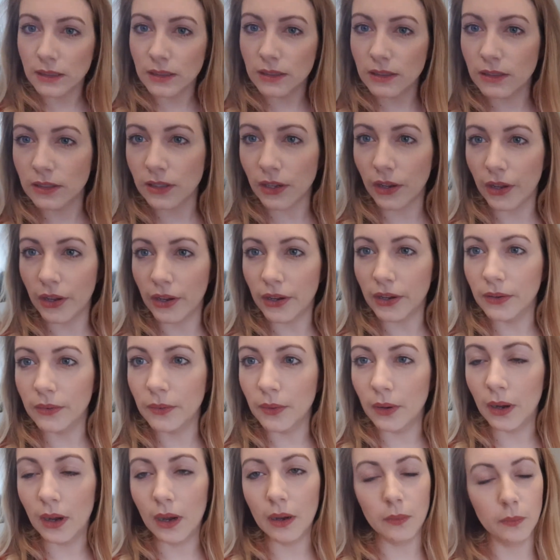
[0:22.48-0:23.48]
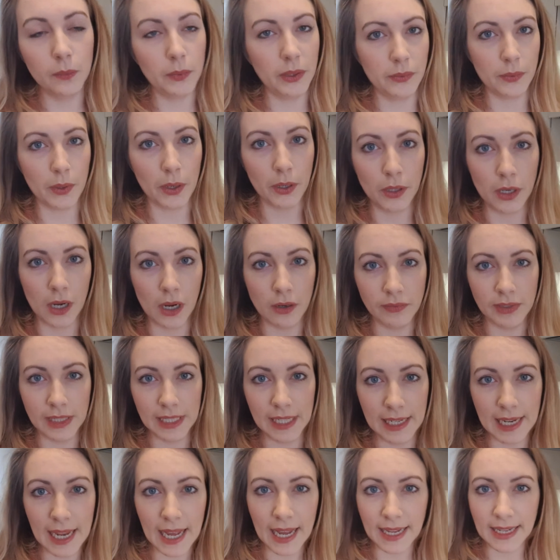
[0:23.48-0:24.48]
So we woke up
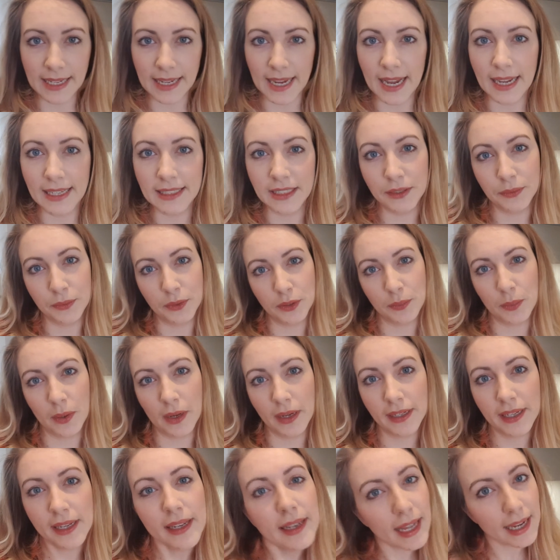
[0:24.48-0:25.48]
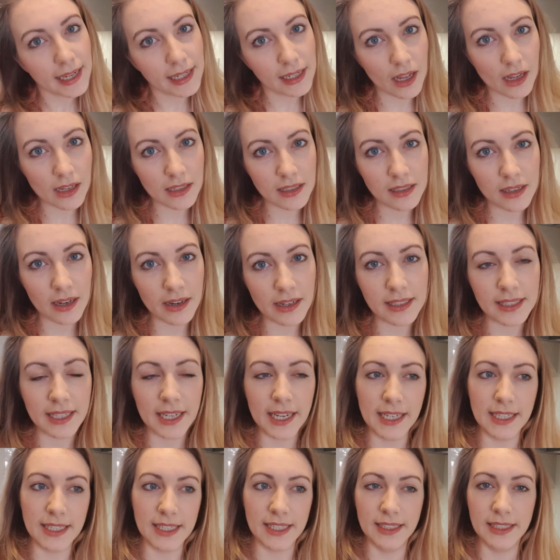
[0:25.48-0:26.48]
really late. Andy was working late last night, so
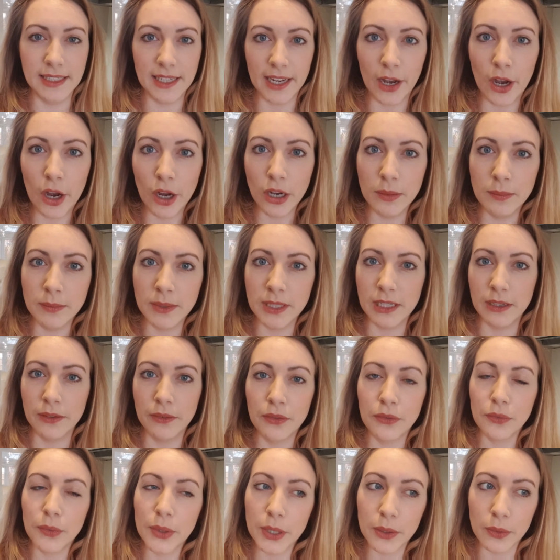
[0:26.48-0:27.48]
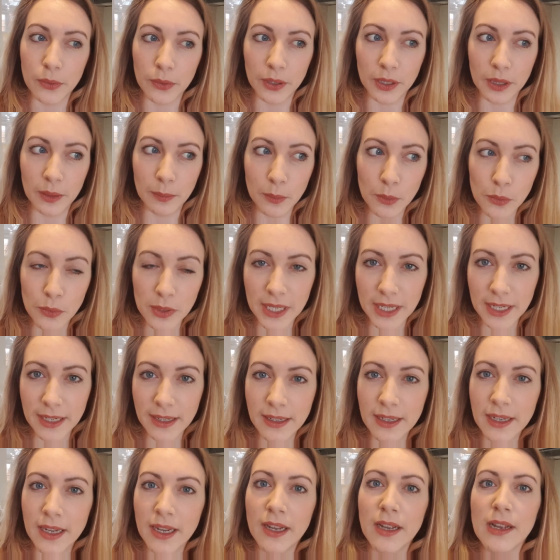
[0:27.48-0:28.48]
he didn't get home till 3 o'clock in the
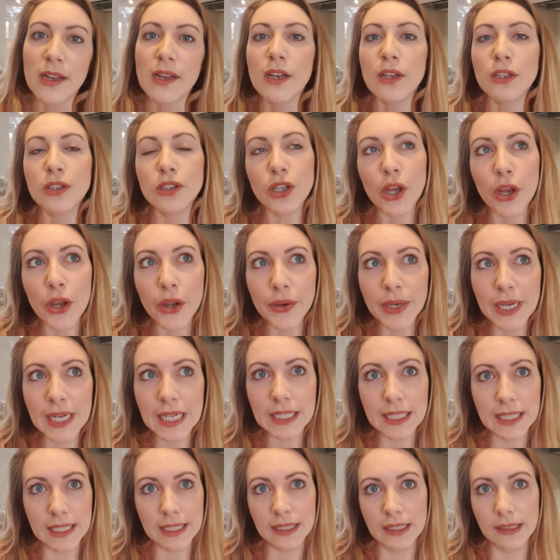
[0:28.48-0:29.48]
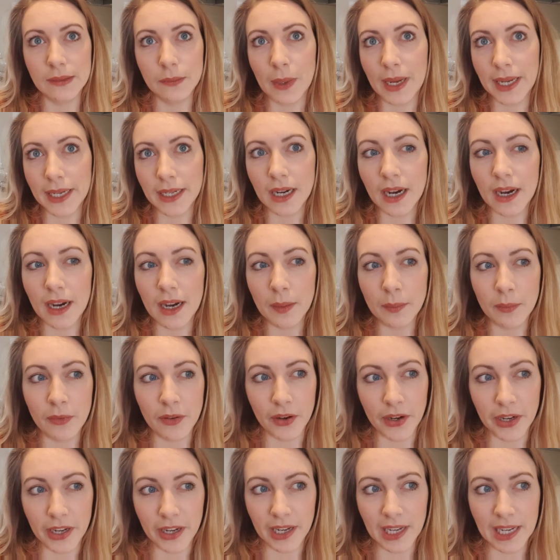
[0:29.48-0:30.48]
morning. So he didn't wake up
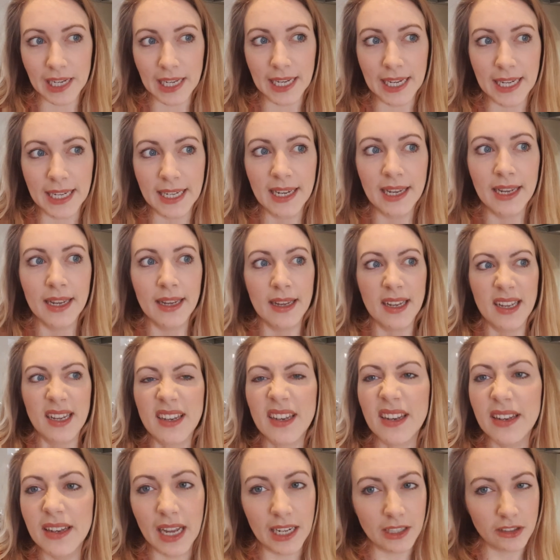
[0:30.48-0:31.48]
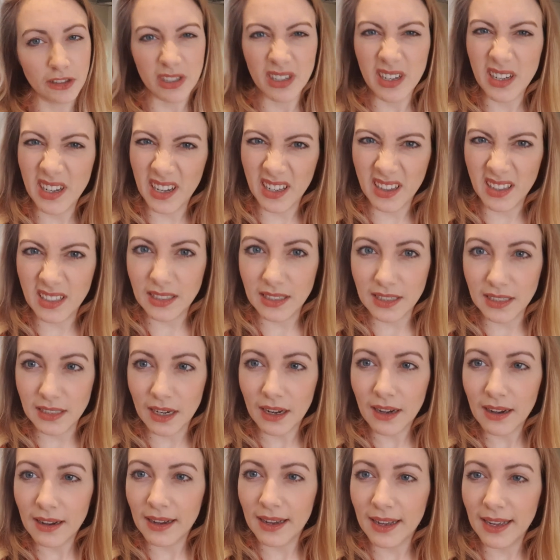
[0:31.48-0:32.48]
very early. Naturally, neither did
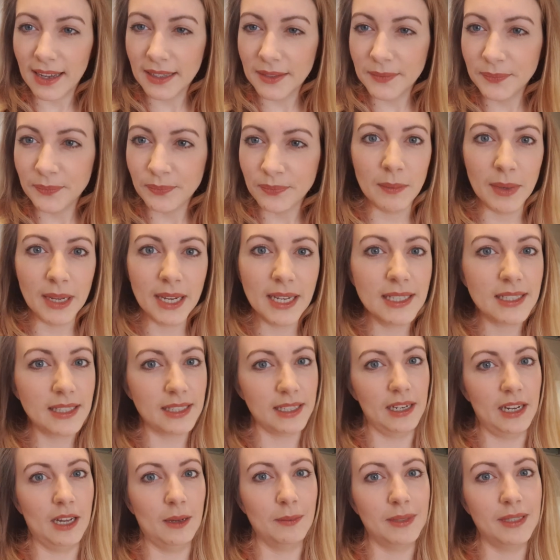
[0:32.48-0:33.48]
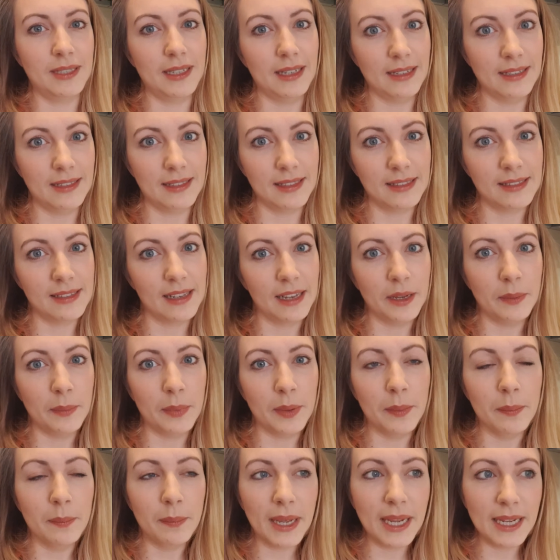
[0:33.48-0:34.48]
I. He's still upstairs asleep
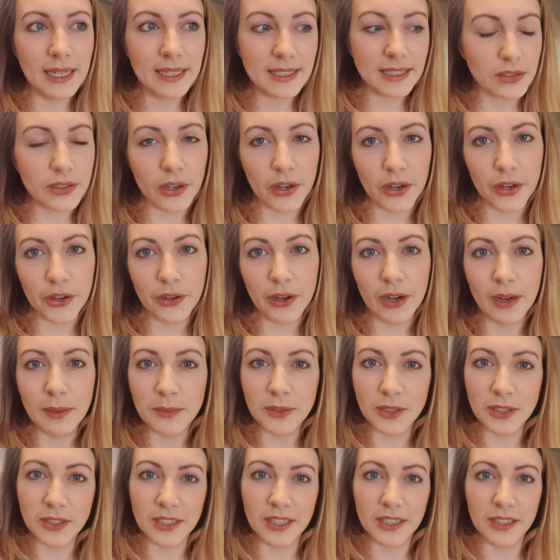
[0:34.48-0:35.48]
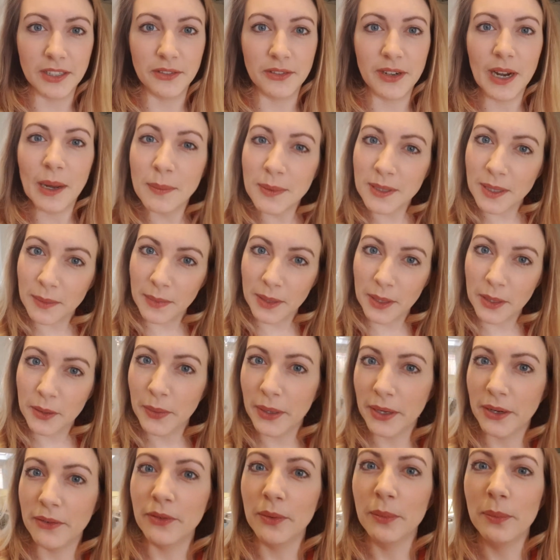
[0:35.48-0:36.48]
in bed, so I'm just gonna grab something
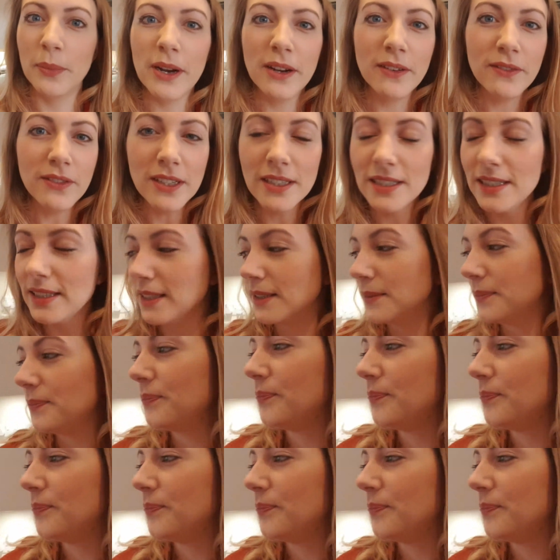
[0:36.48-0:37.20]
quick for breakfast.